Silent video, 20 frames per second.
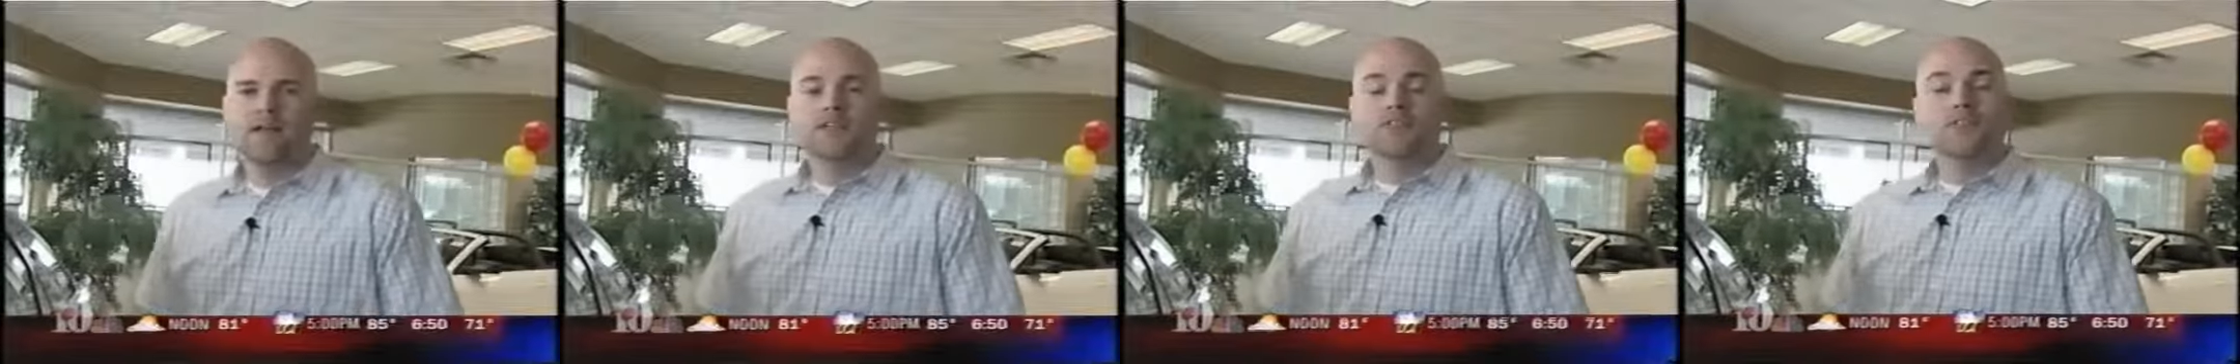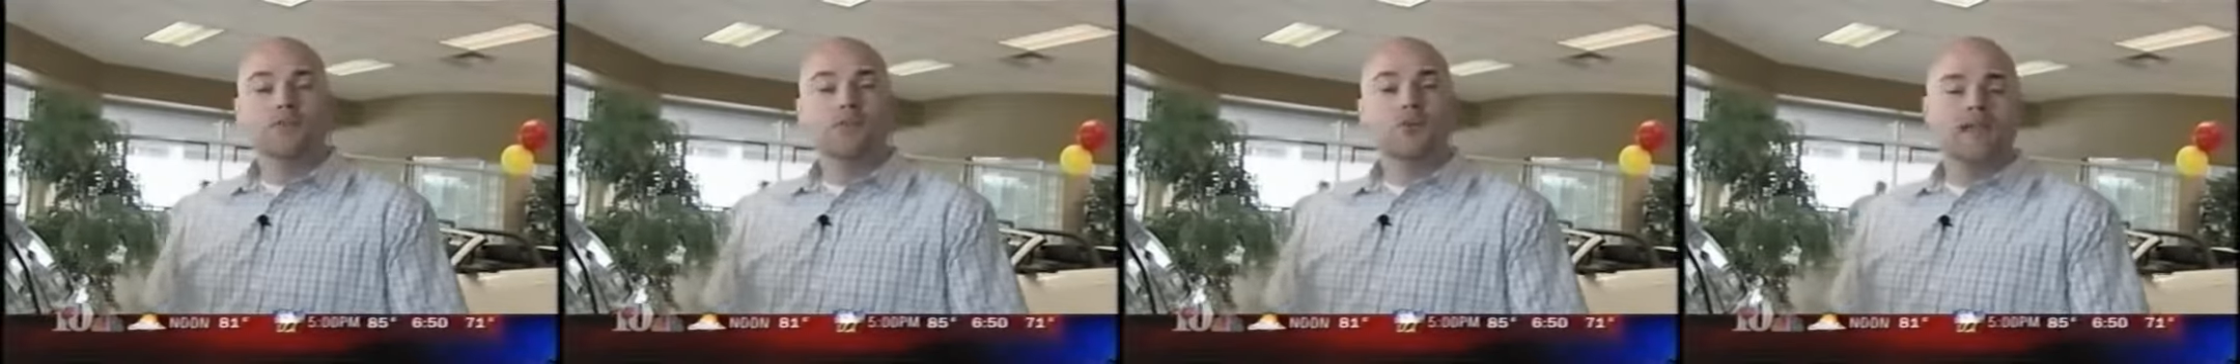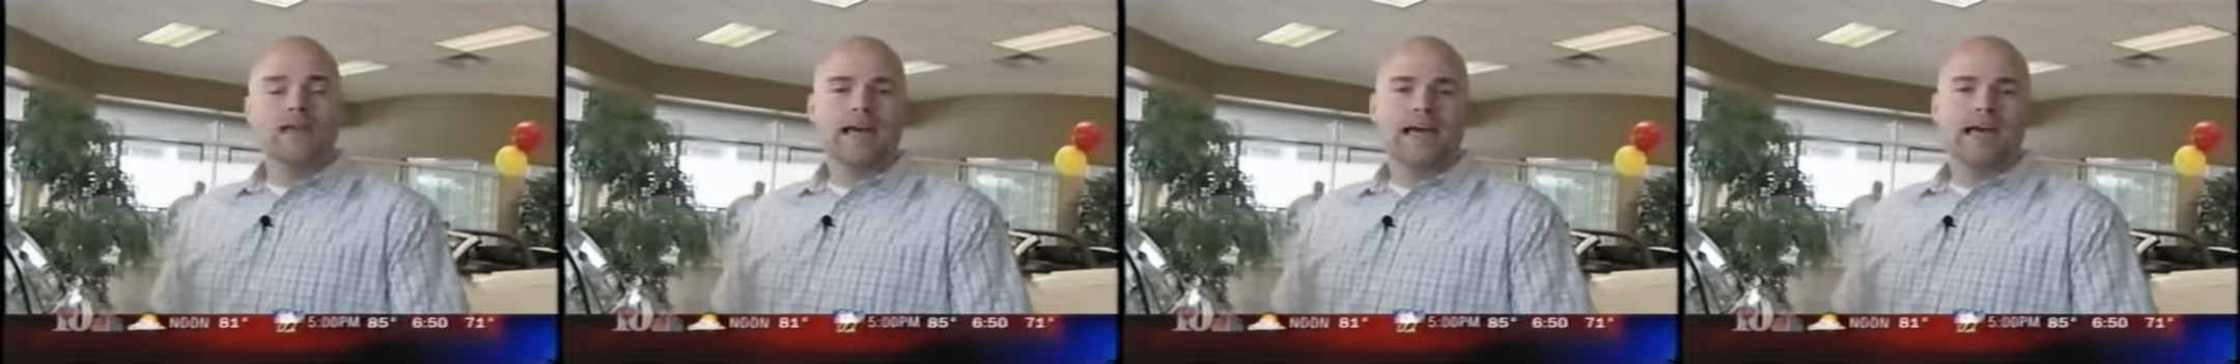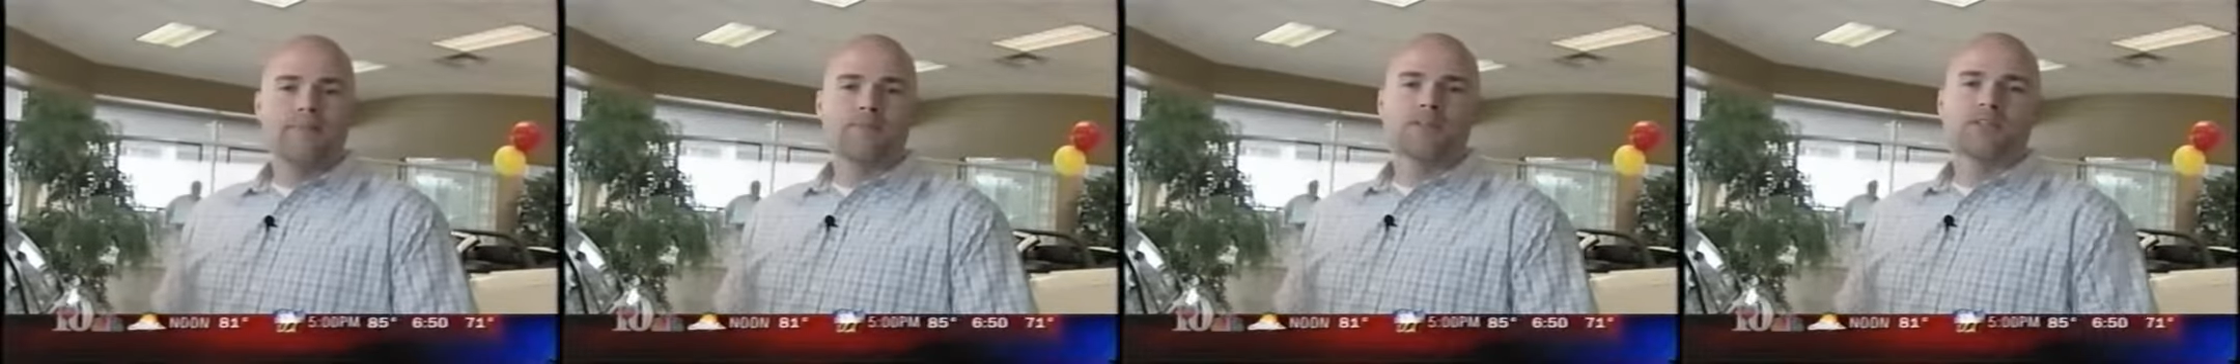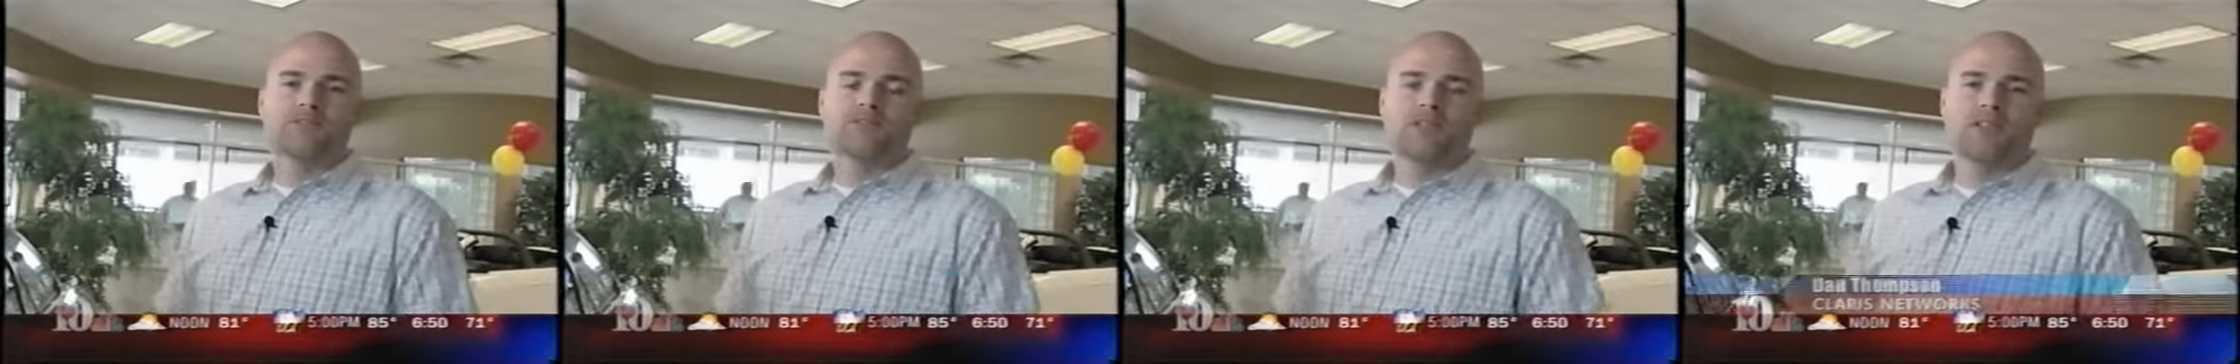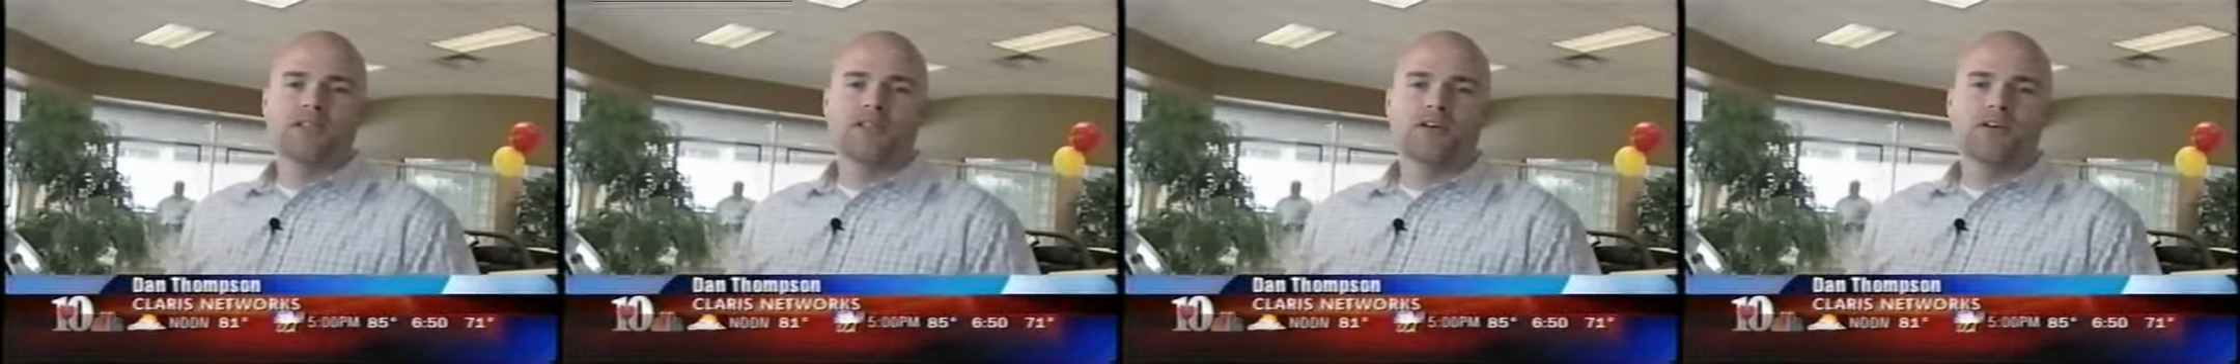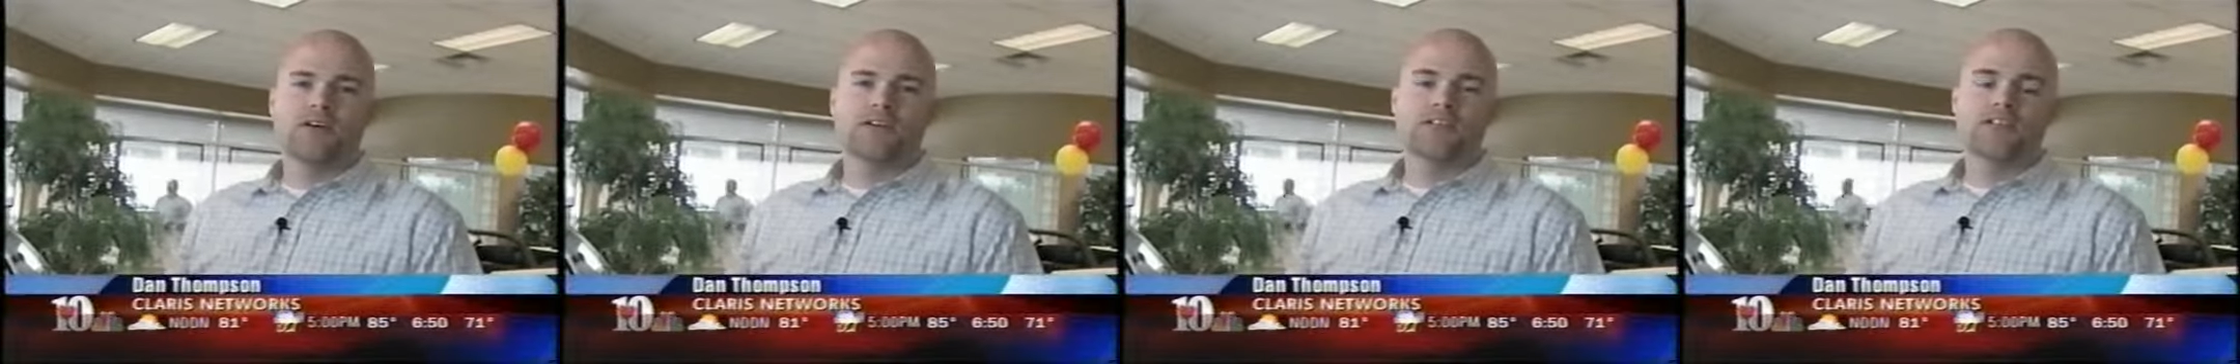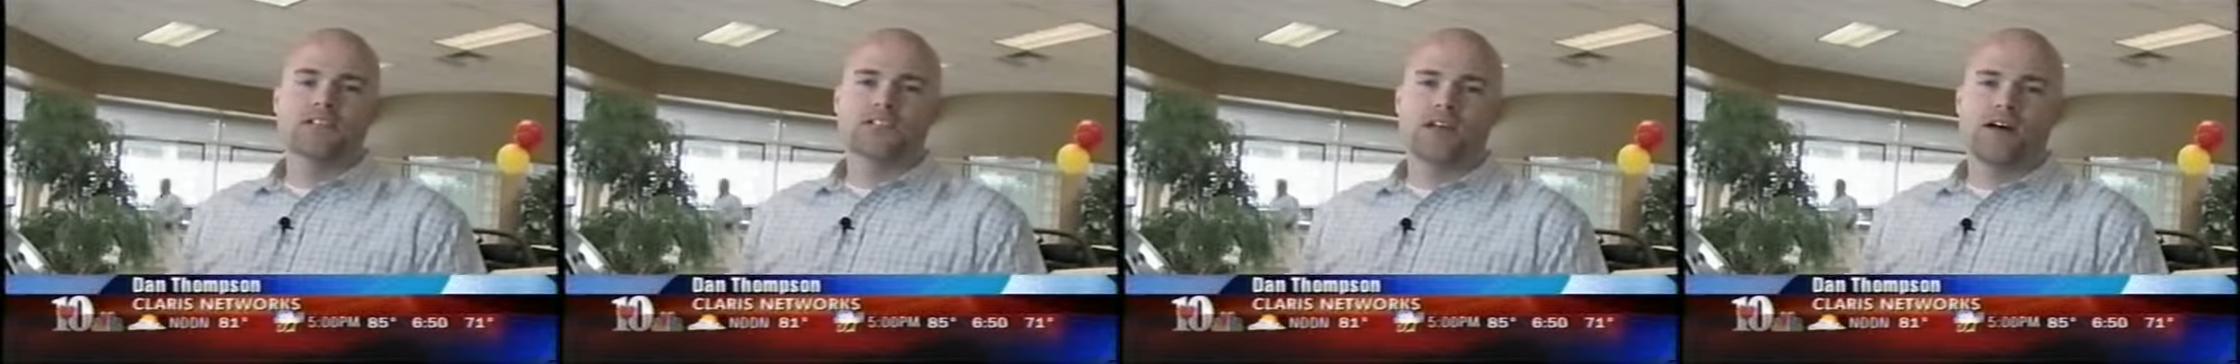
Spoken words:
So what happens when the largest